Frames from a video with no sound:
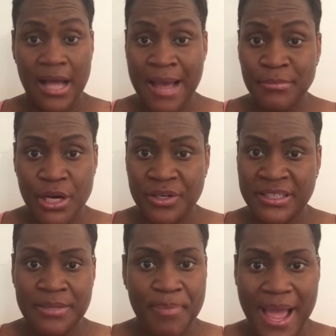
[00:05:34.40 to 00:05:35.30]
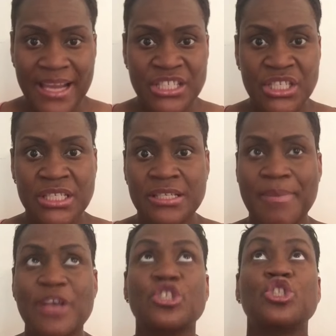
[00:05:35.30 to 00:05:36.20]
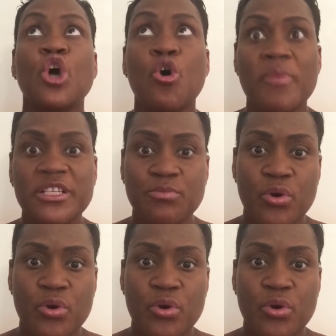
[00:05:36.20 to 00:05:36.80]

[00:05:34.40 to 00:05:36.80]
I'm learning that packaging is about so much